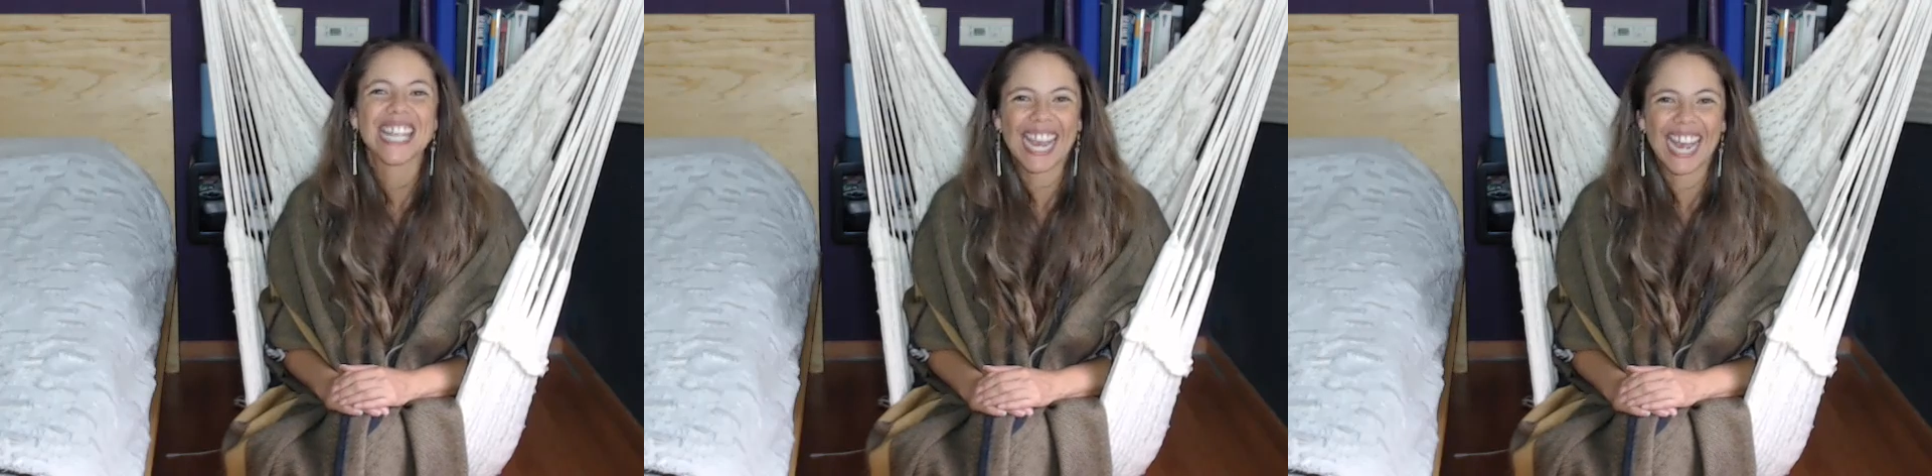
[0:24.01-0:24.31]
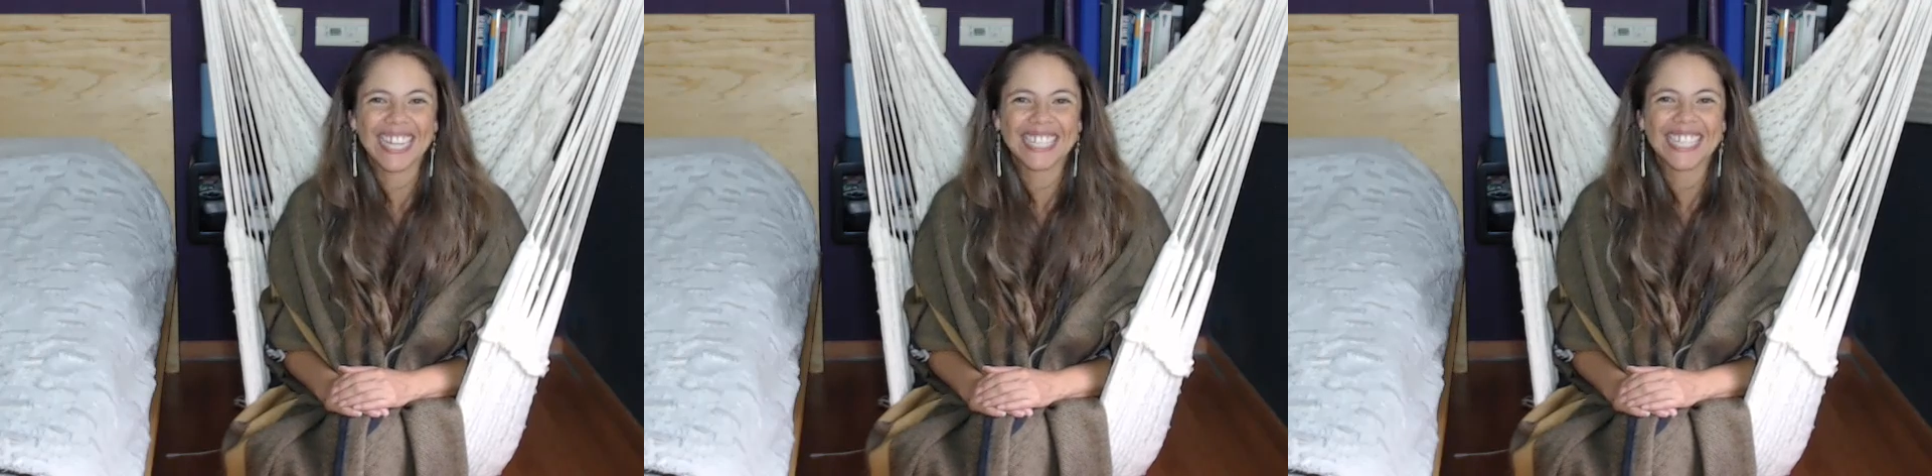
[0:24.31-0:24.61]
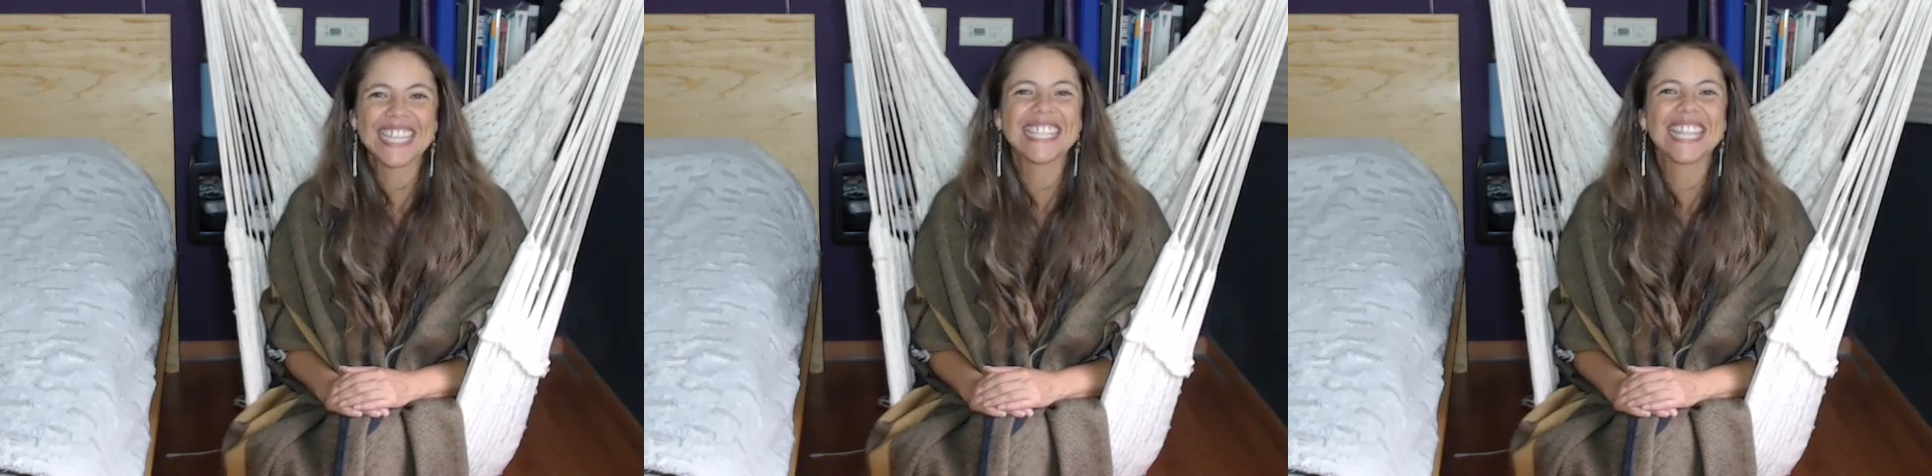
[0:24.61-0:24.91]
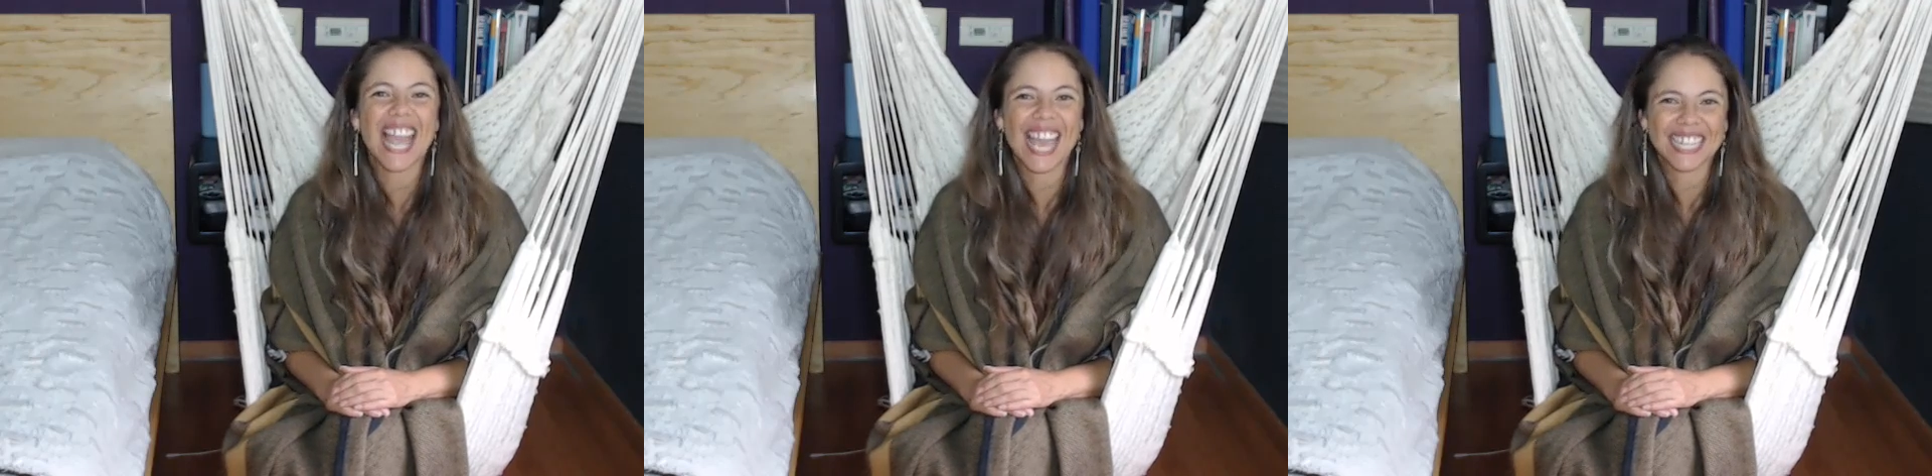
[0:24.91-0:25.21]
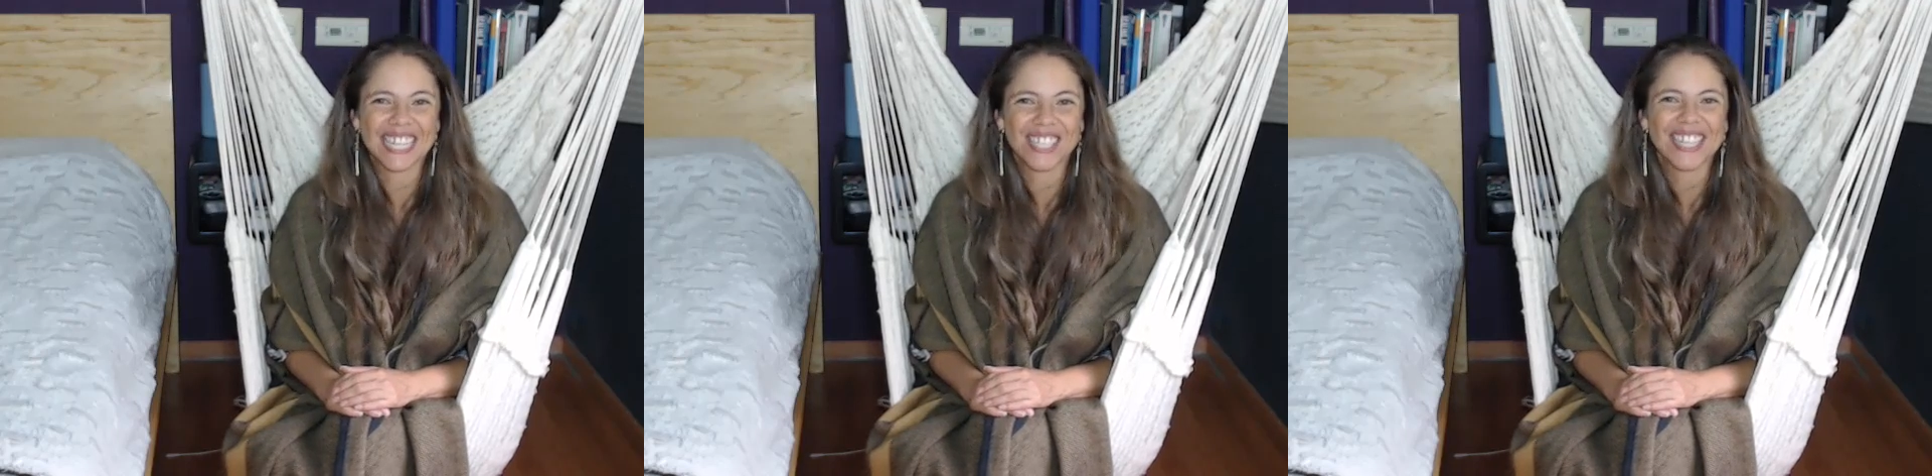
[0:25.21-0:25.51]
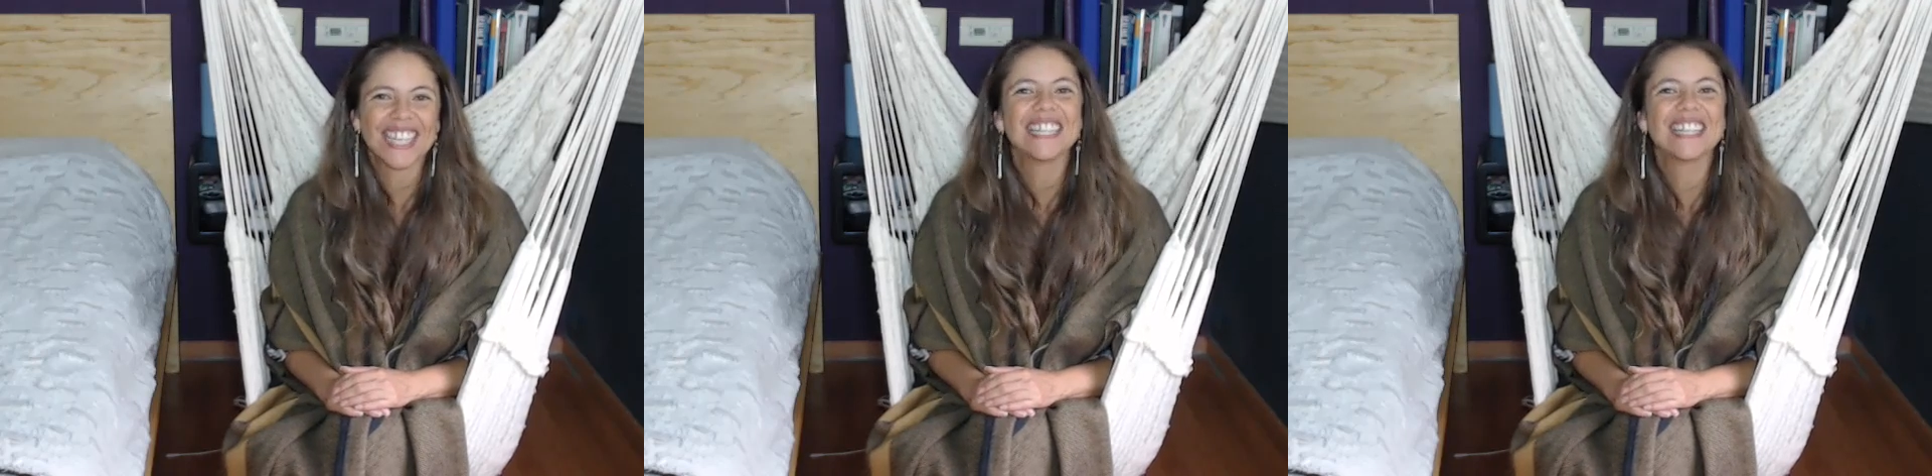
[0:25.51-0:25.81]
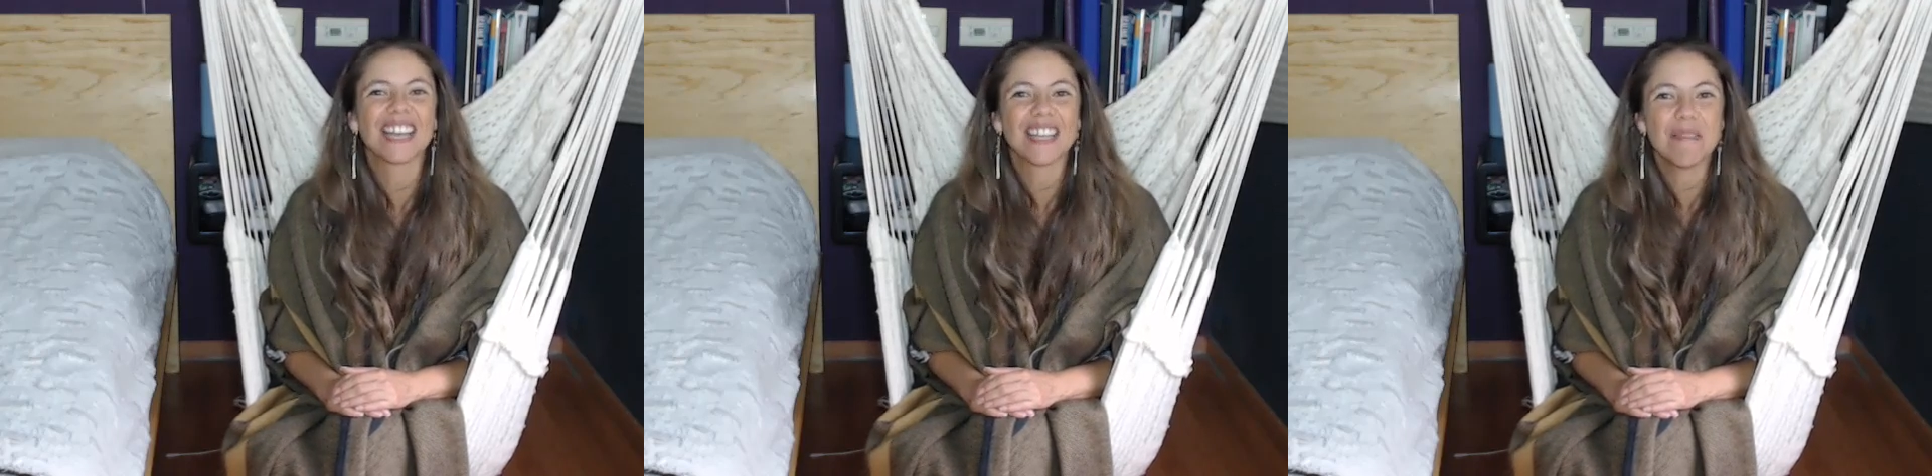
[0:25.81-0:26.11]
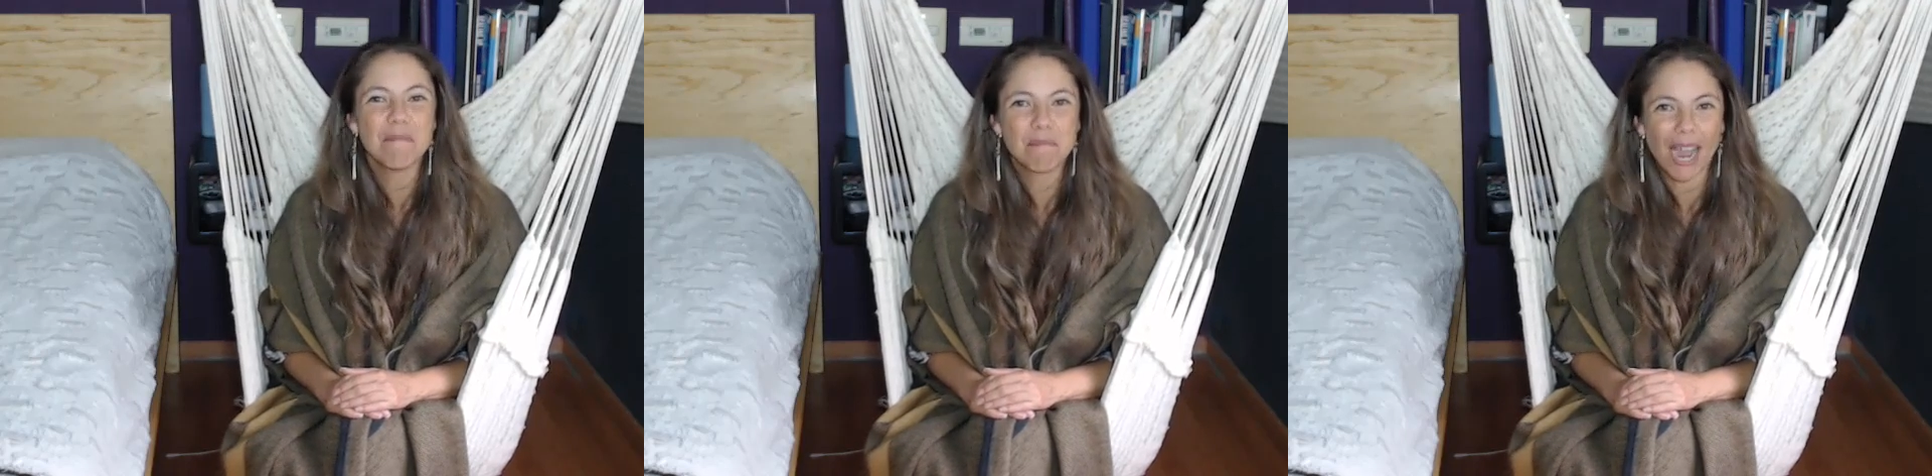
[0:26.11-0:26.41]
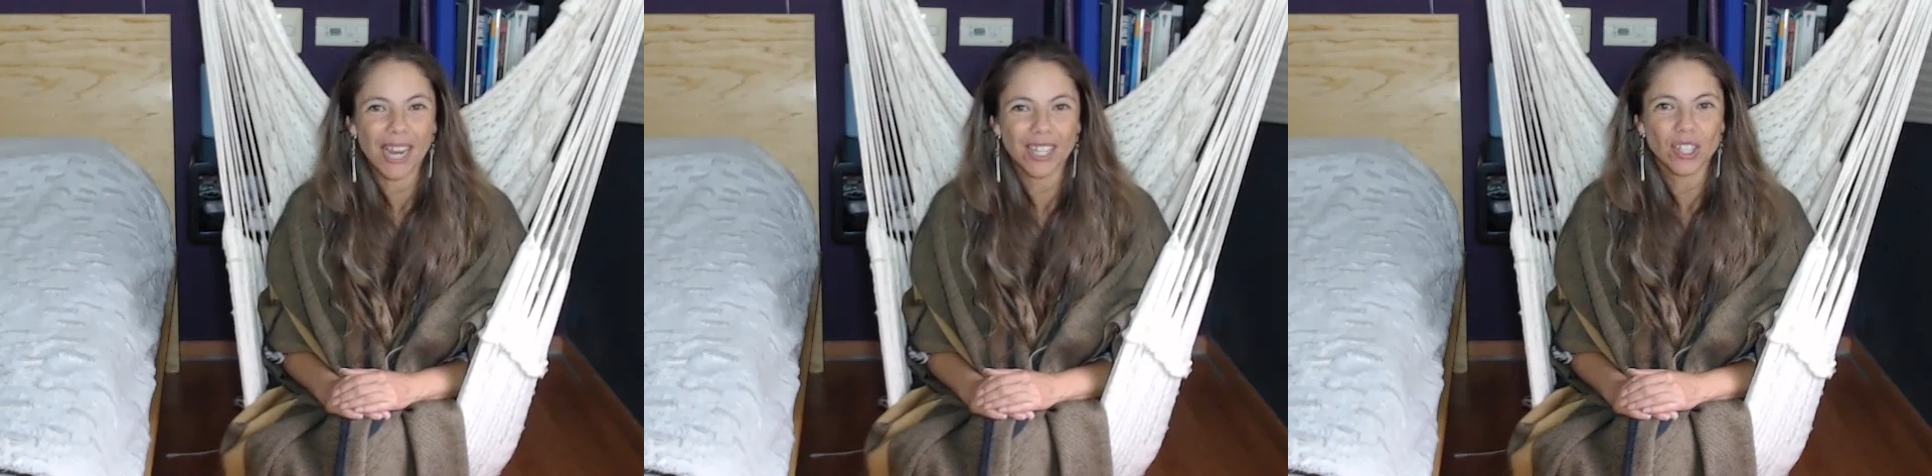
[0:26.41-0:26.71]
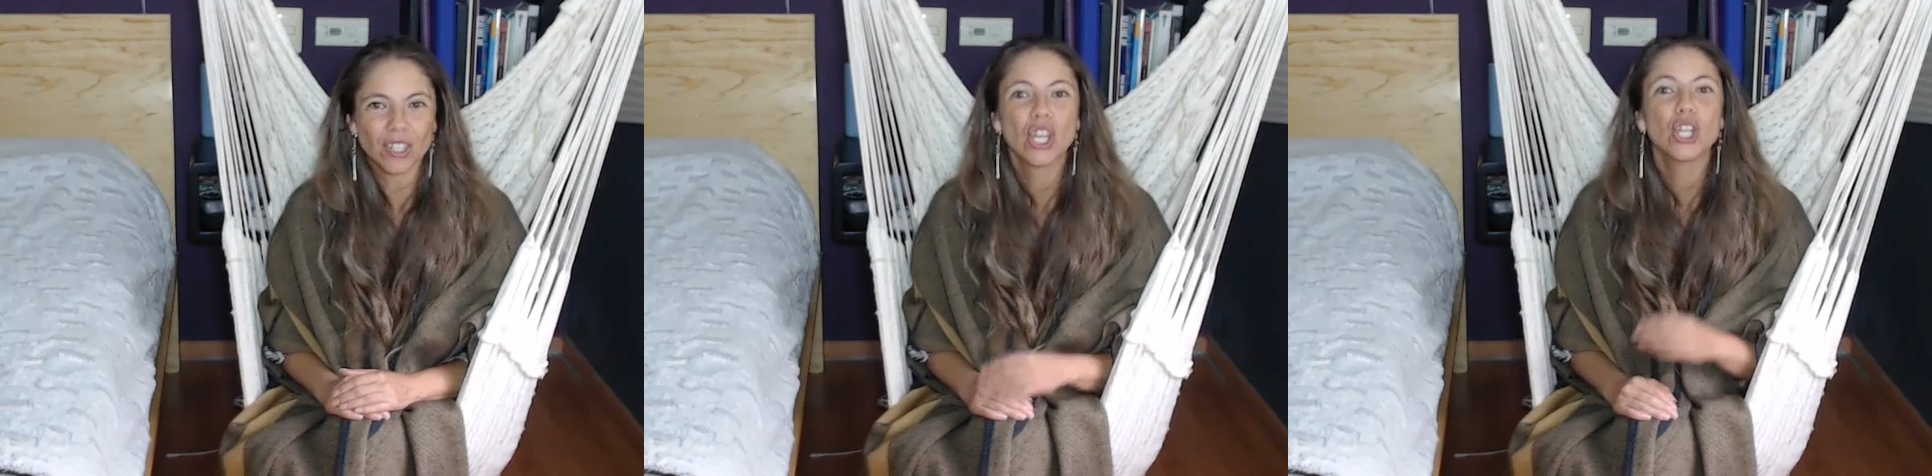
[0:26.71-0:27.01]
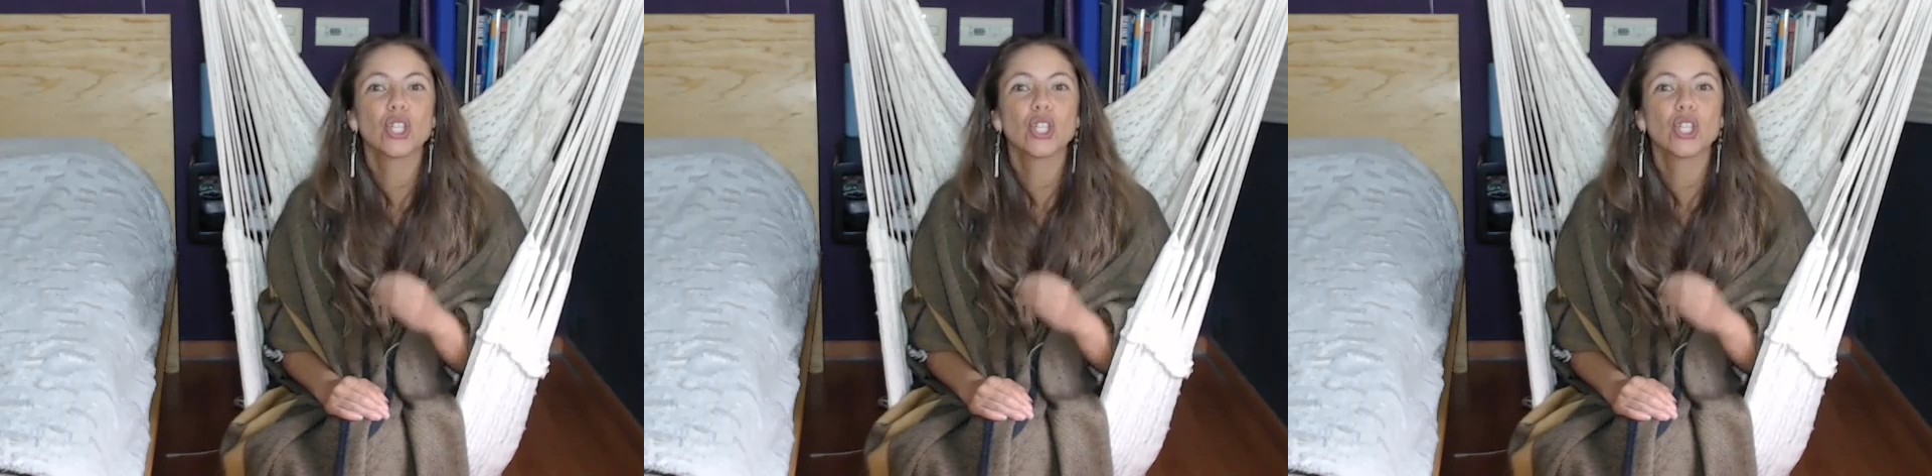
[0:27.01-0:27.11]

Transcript: Can is the energy that invites us